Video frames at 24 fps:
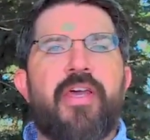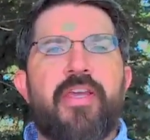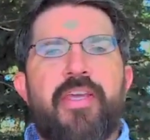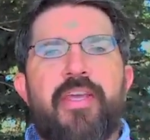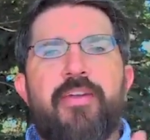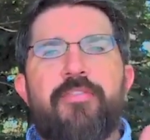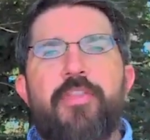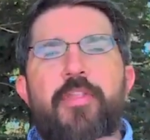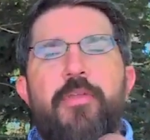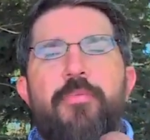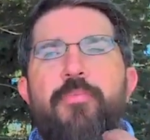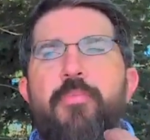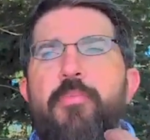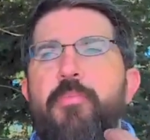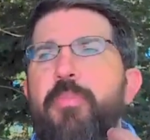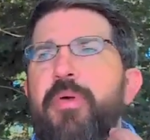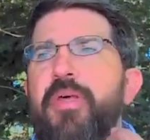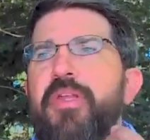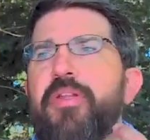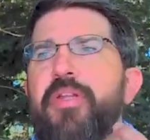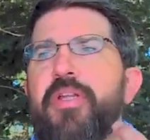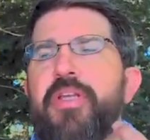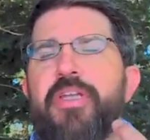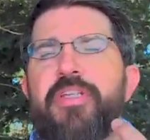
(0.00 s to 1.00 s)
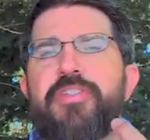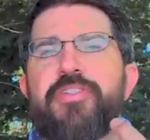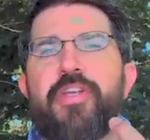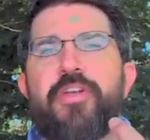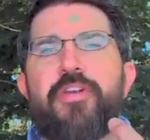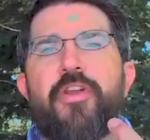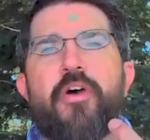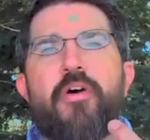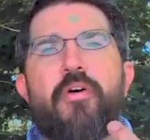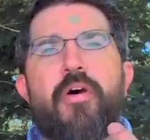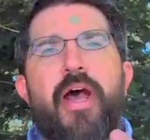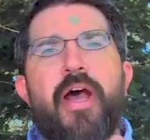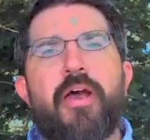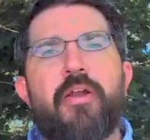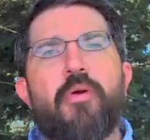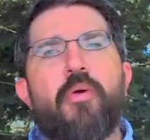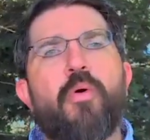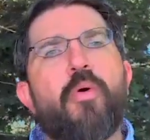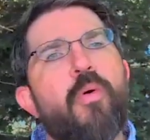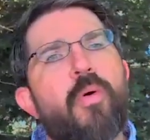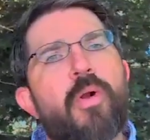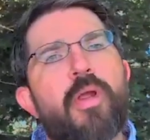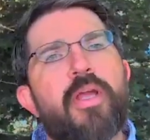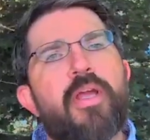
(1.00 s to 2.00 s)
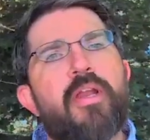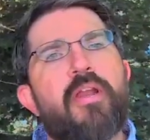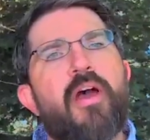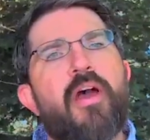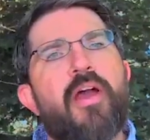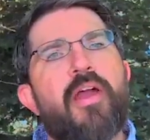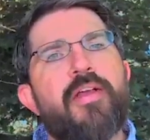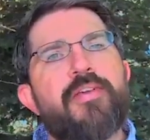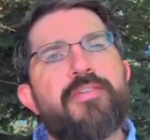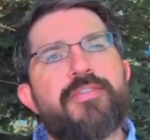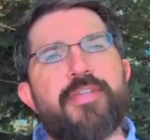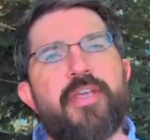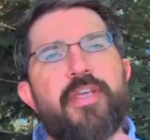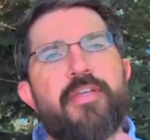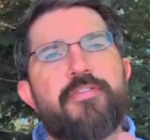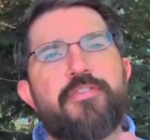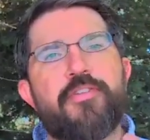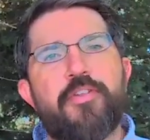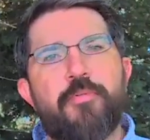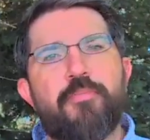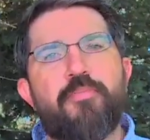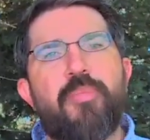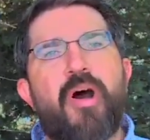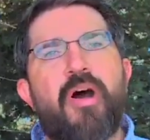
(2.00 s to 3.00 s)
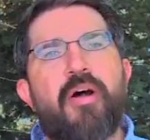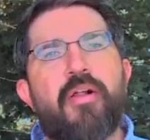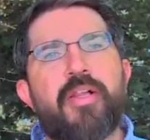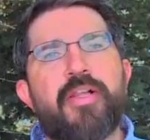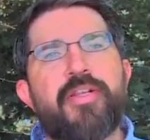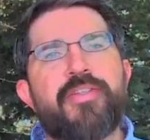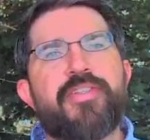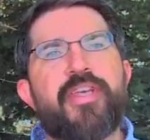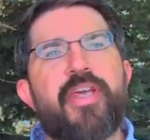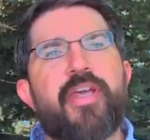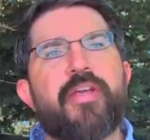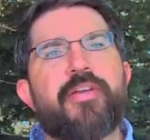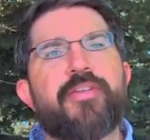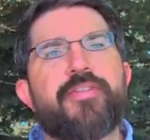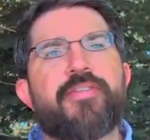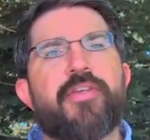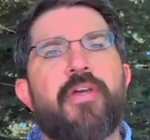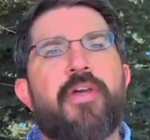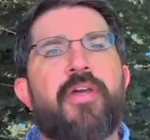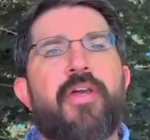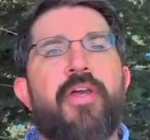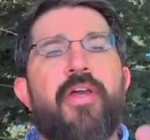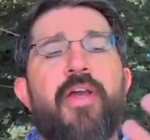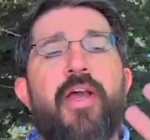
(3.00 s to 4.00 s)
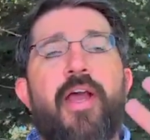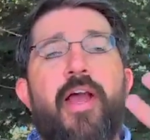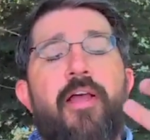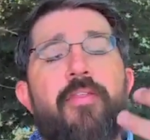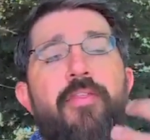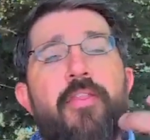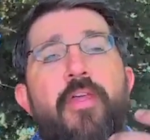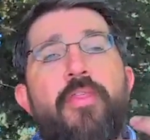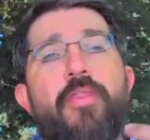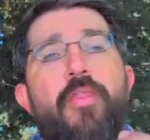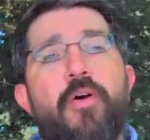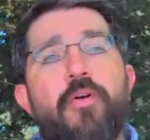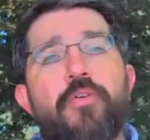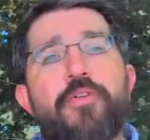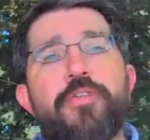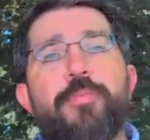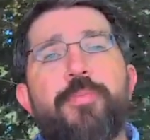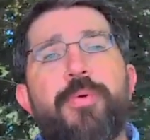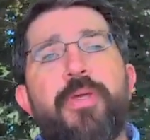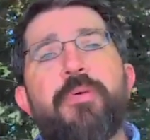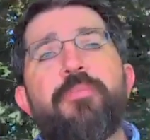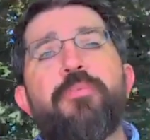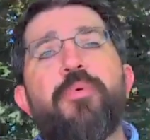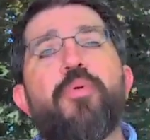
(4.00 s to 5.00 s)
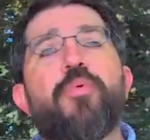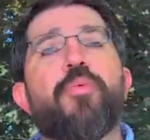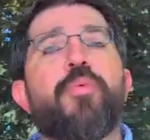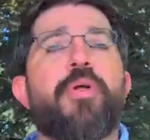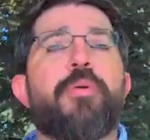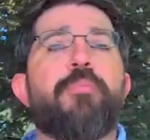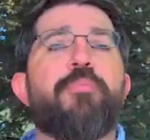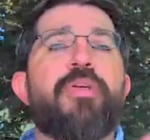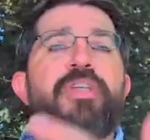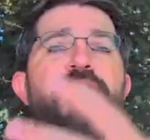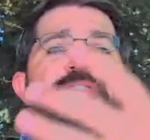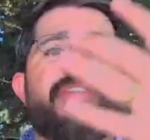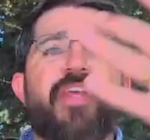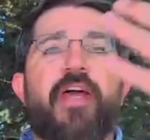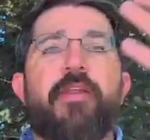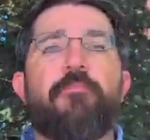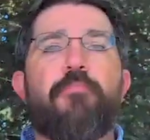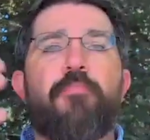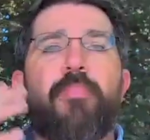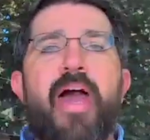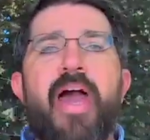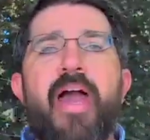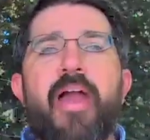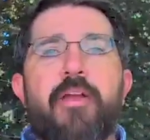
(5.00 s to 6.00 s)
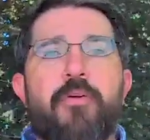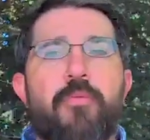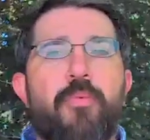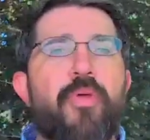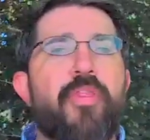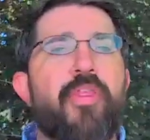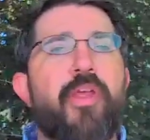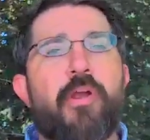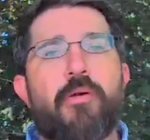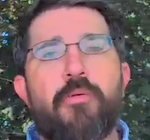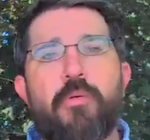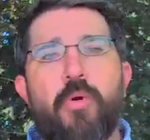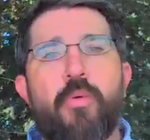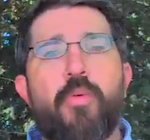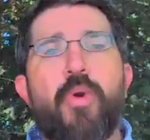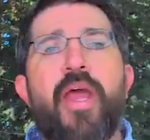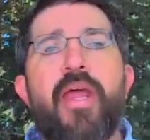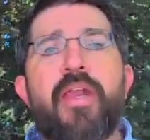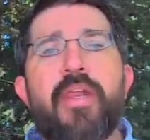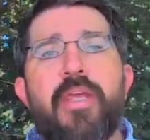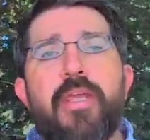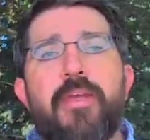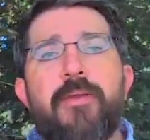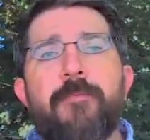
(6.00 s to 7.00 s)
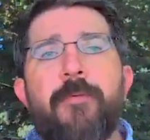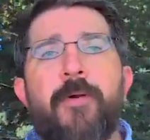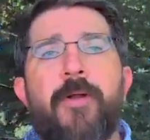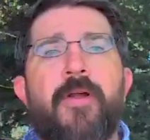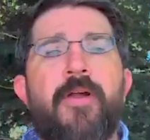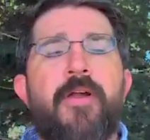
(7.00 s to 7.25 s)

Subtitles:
give them the ability to know how to organize and do politics, and then those people would be sent back when they were ready.